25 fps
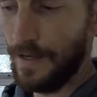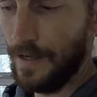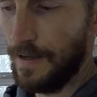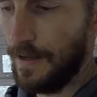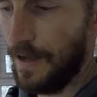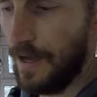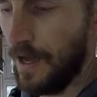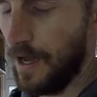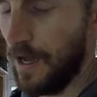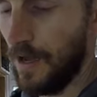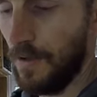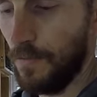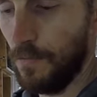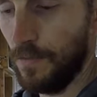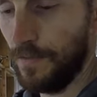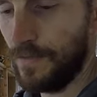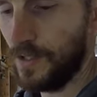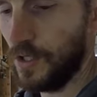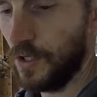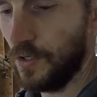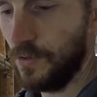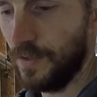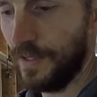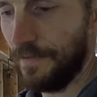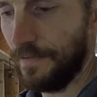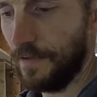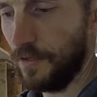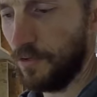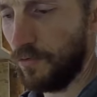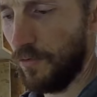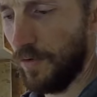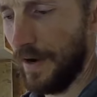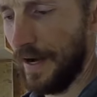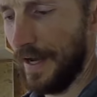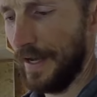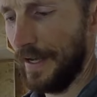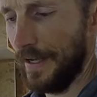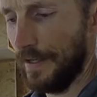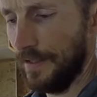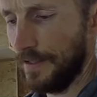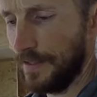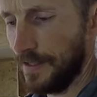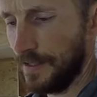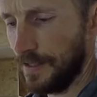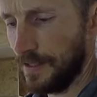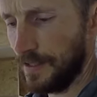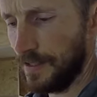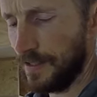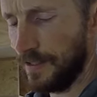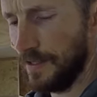with two different
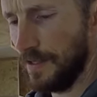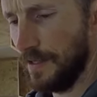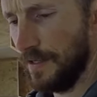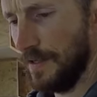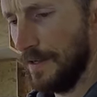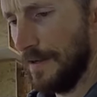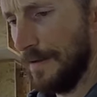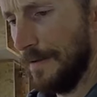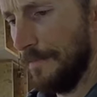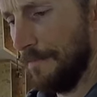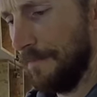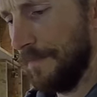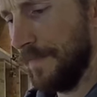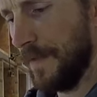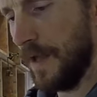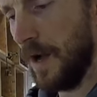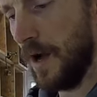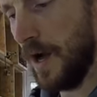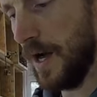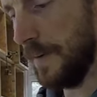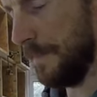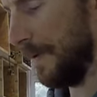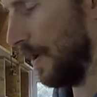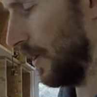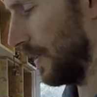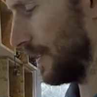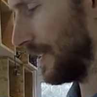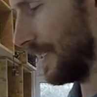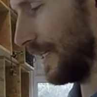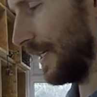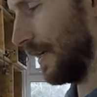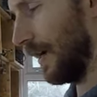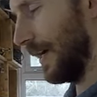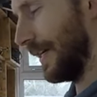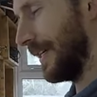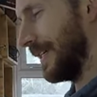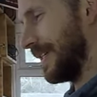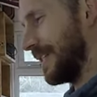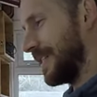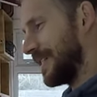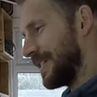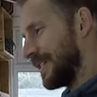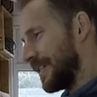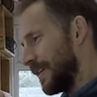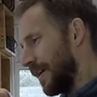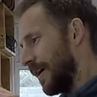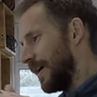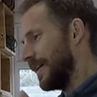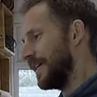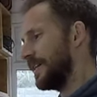grades. I personally like a
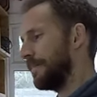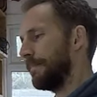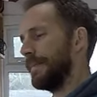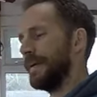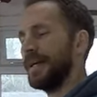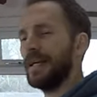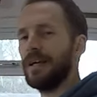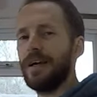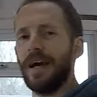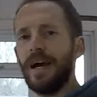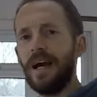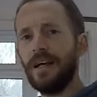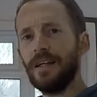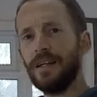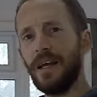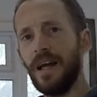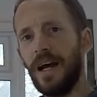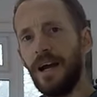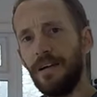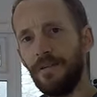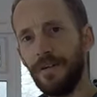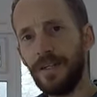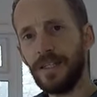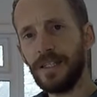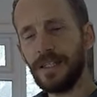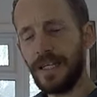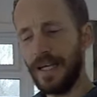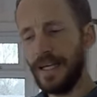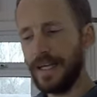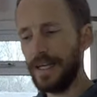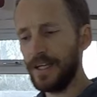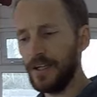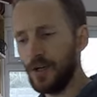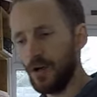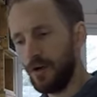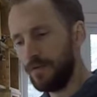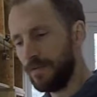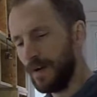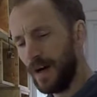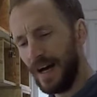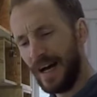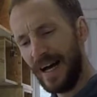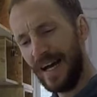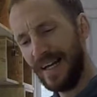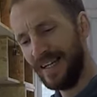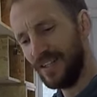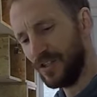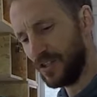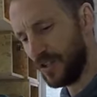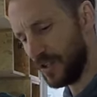slightly bigger aris taken off. I
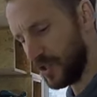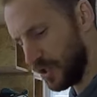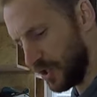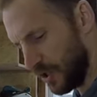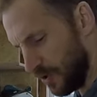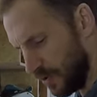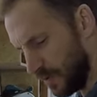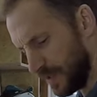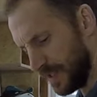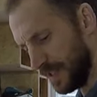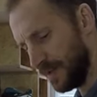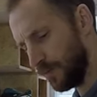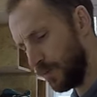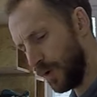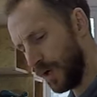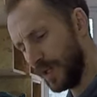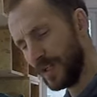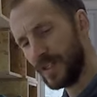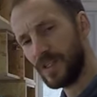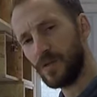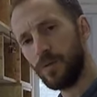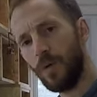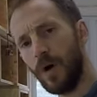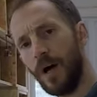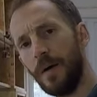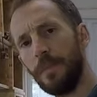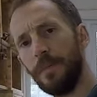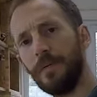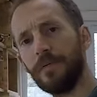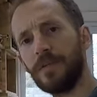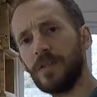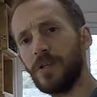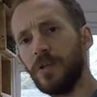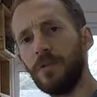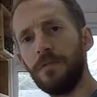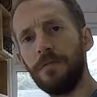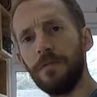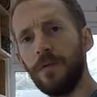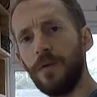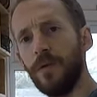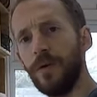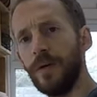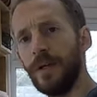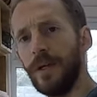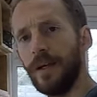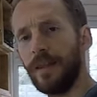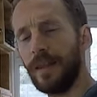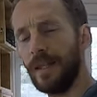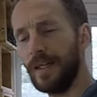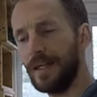hate just using one swipe of 240.
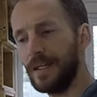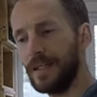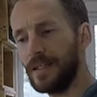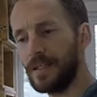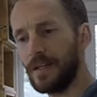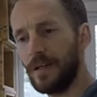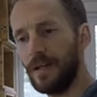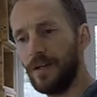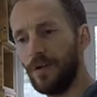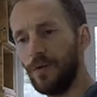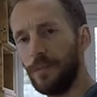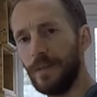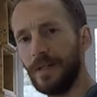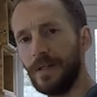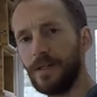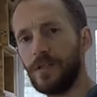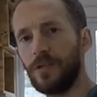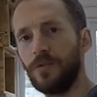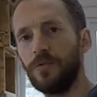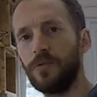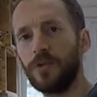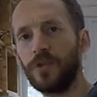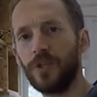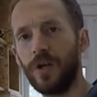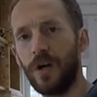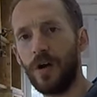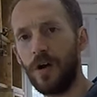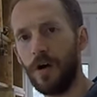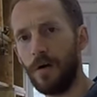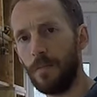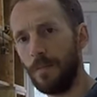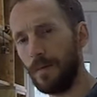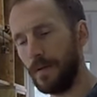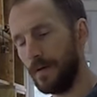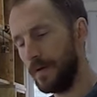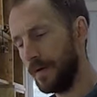I think it's a little bit too sharp.